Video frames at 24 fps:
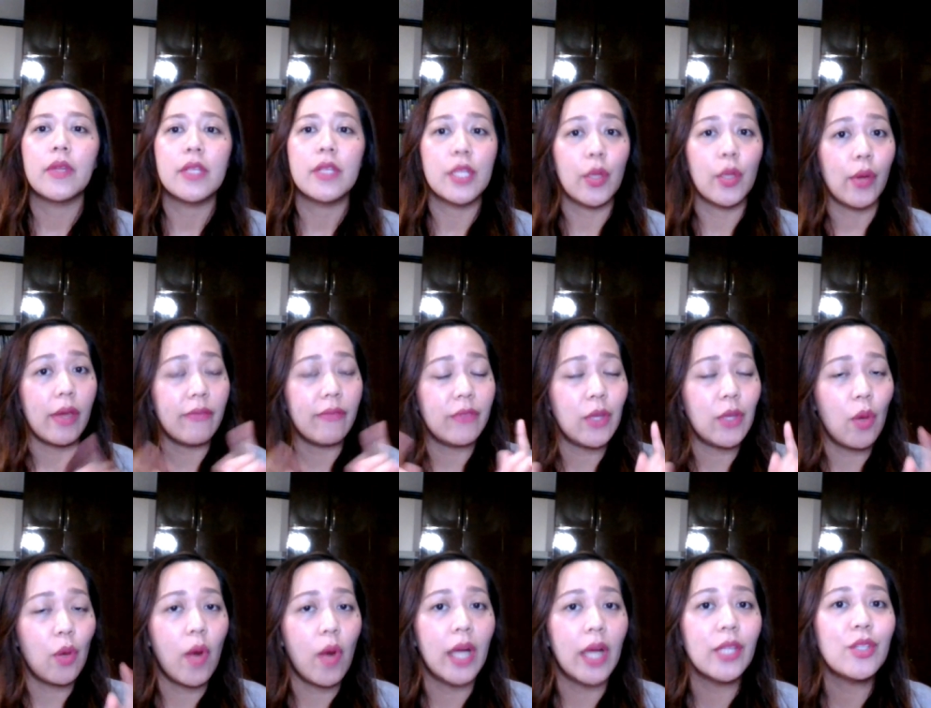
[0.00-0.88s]
So, if
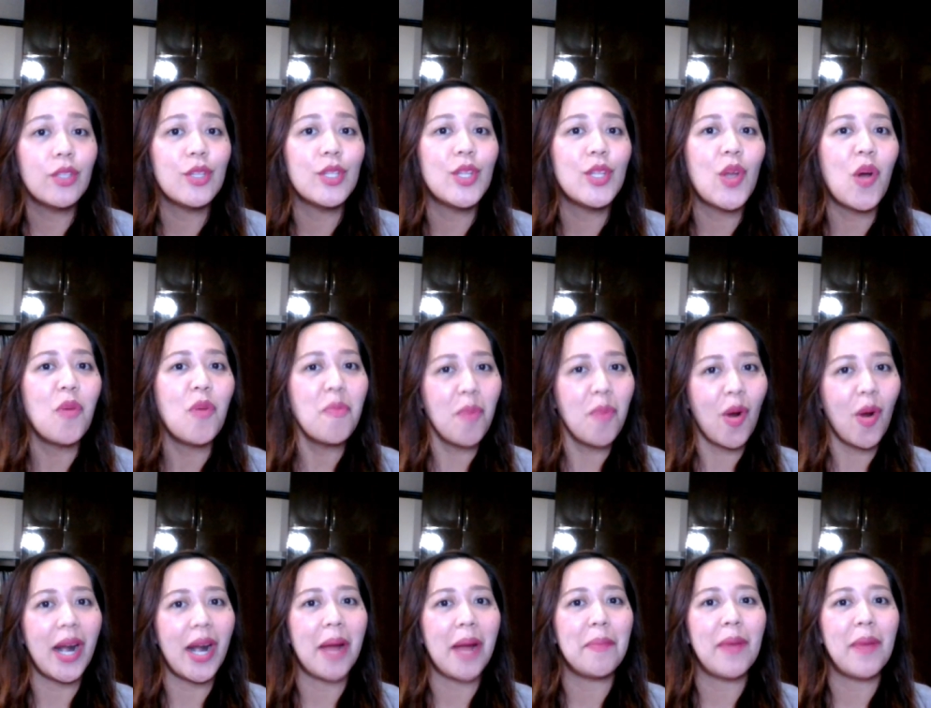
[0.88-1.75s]
you want to know
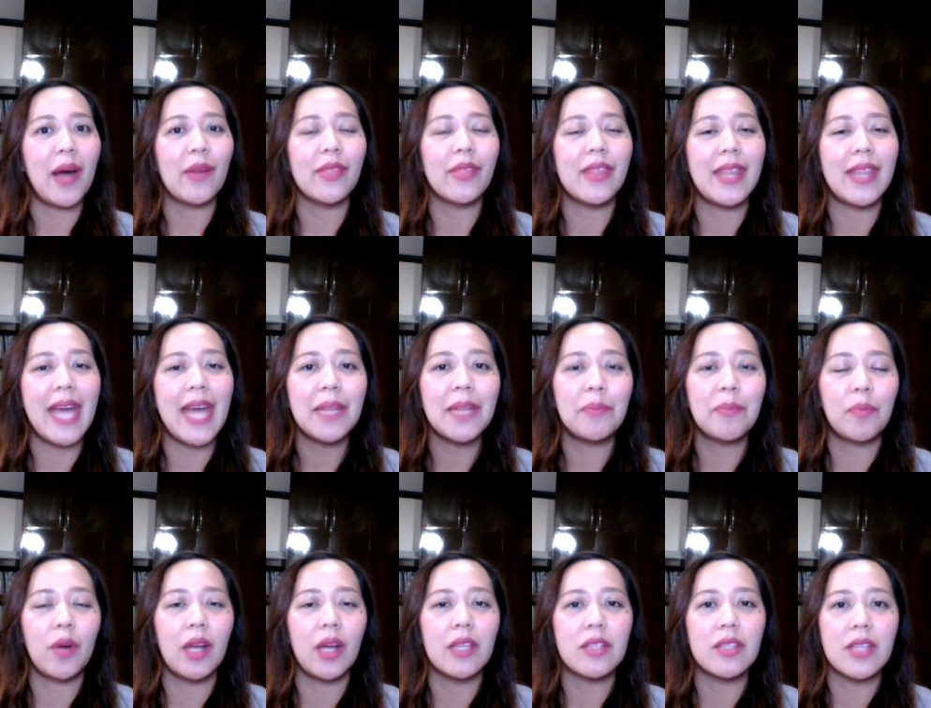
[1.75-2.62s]
more about that
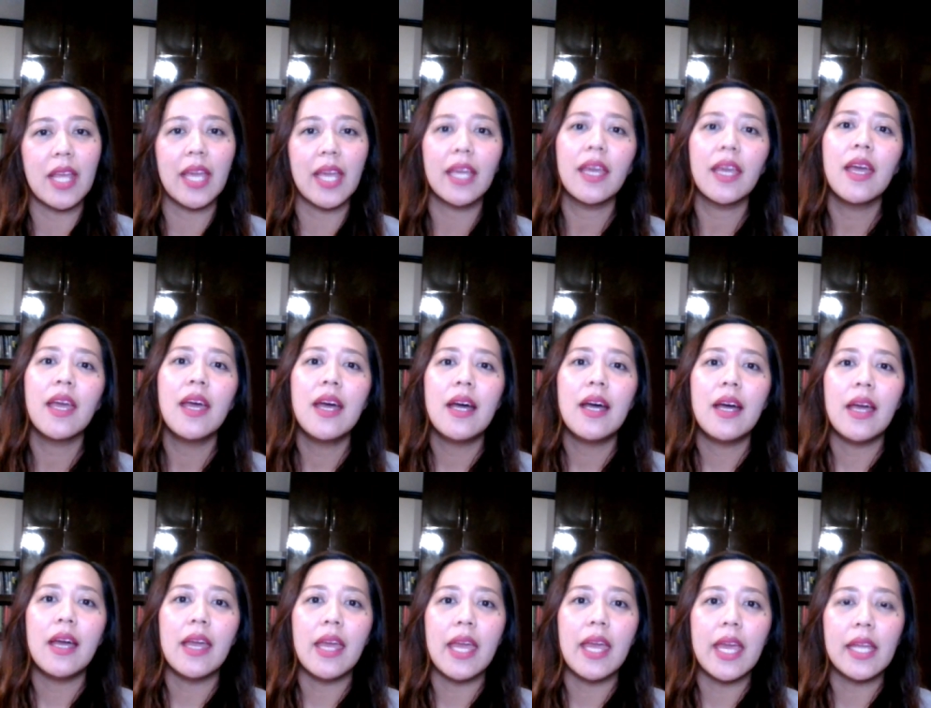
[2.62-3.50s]
project
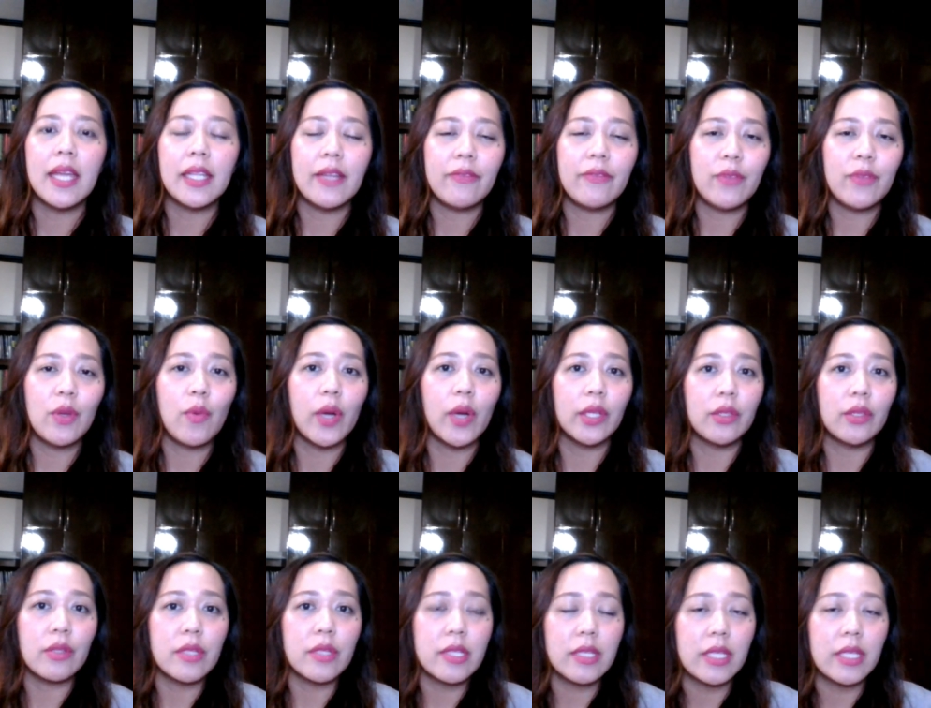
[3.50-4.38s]
and if you want
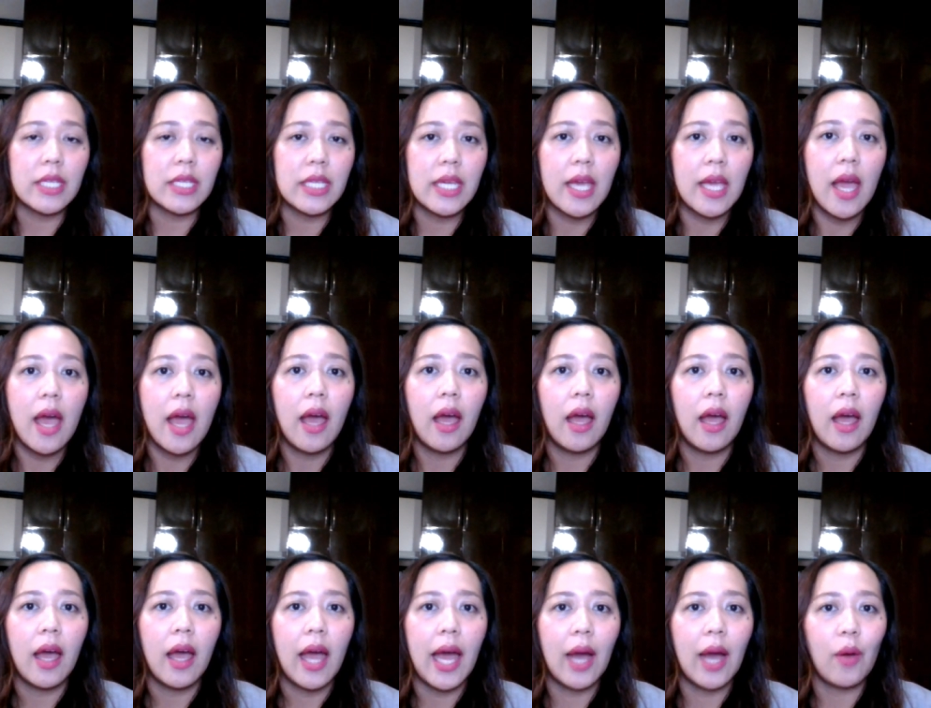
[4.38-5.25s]
to see
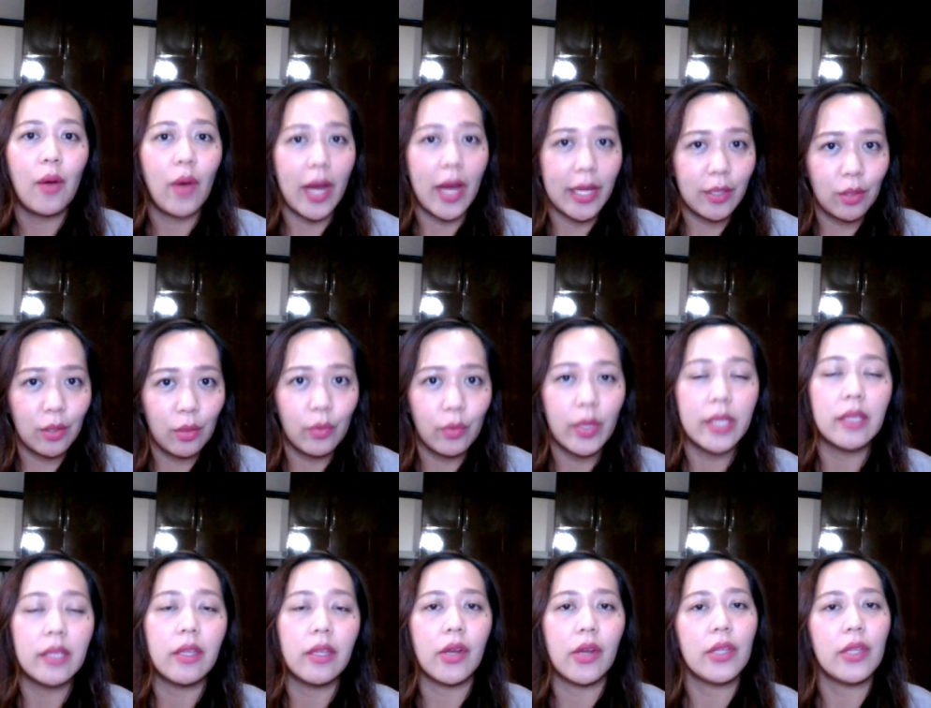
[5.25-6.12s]
how I do
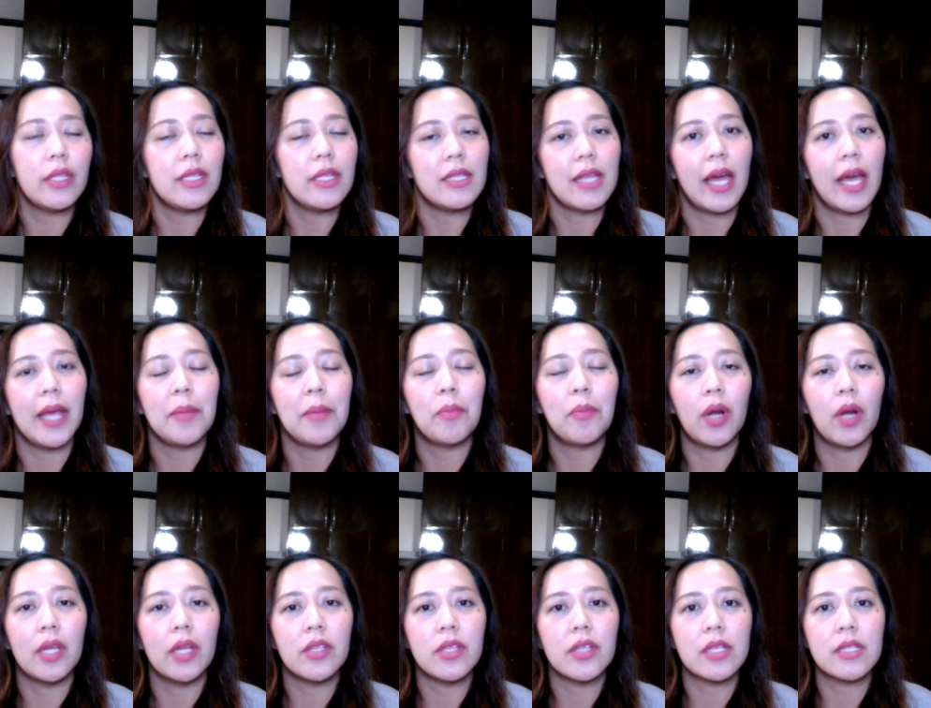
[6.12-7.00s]
interior design
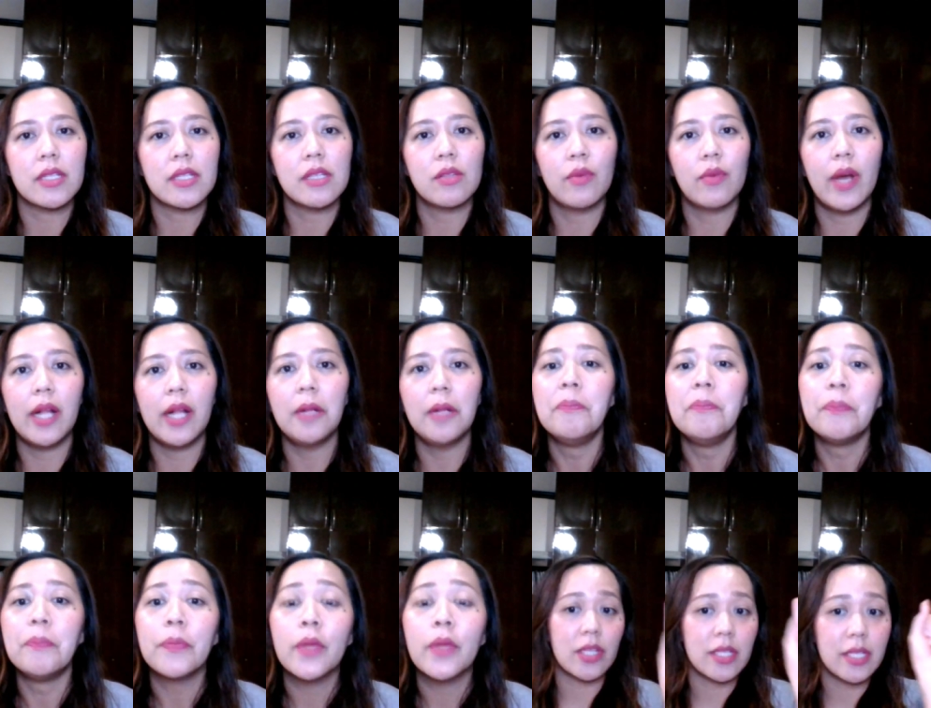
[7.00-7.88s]
projects as well,
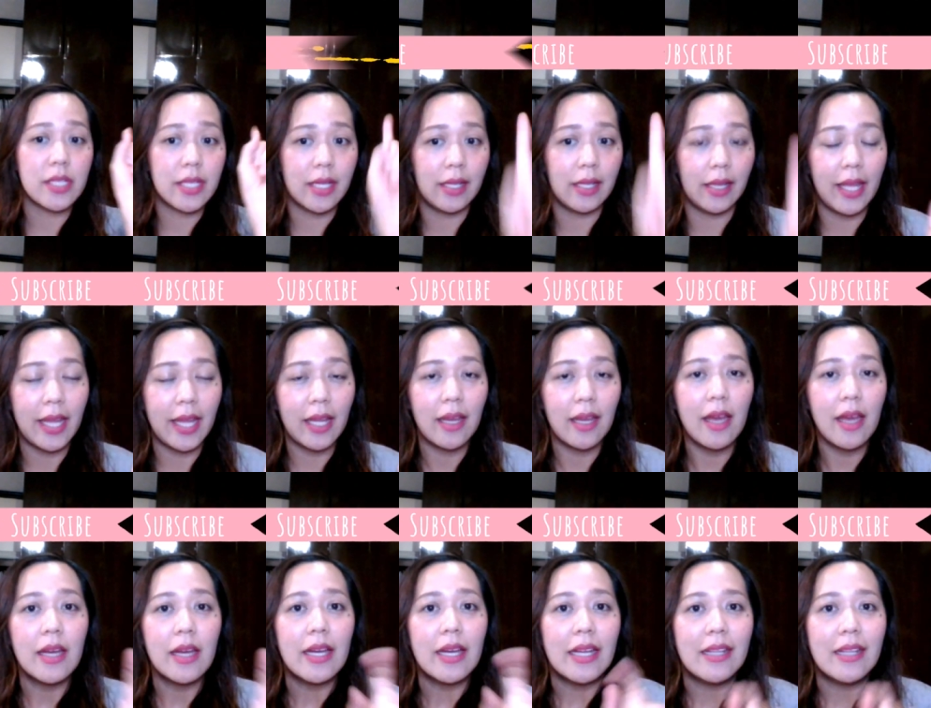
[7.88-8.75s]
just click
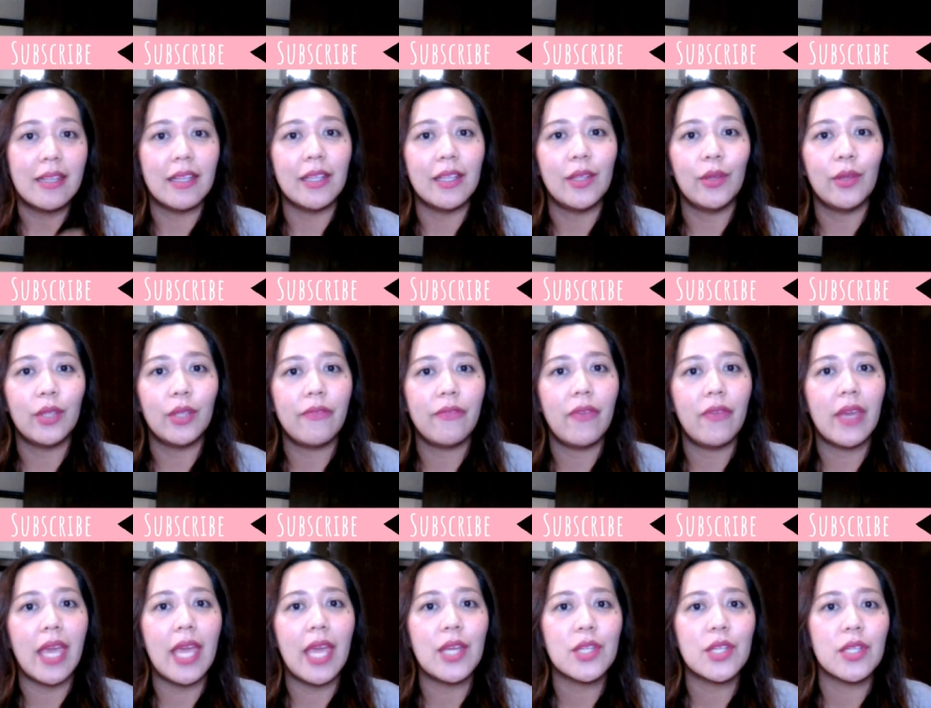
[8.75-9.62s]
the
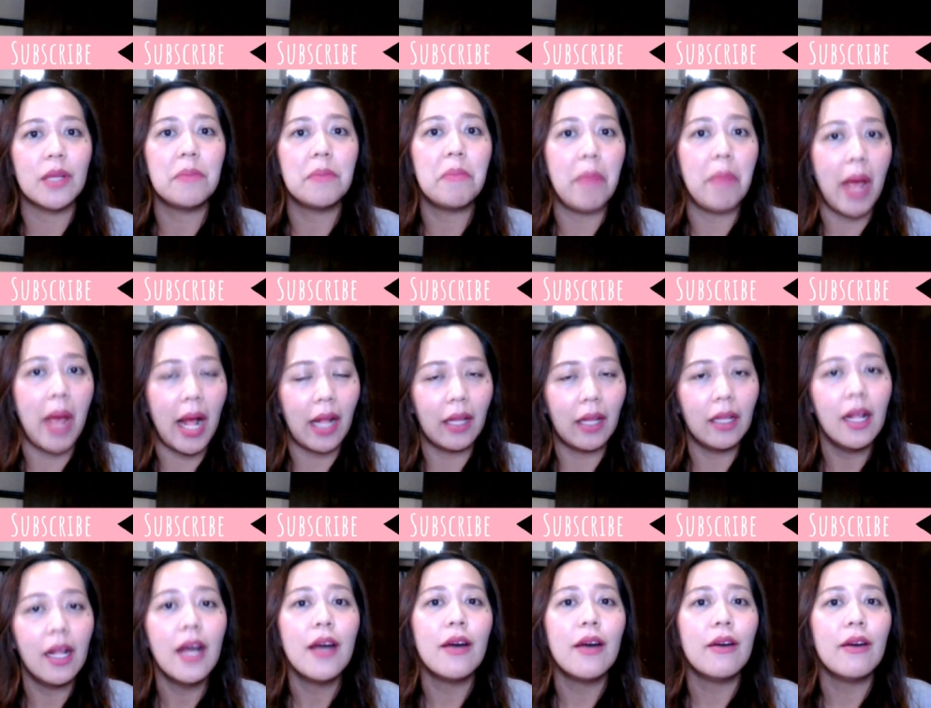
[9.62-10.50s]
notification bell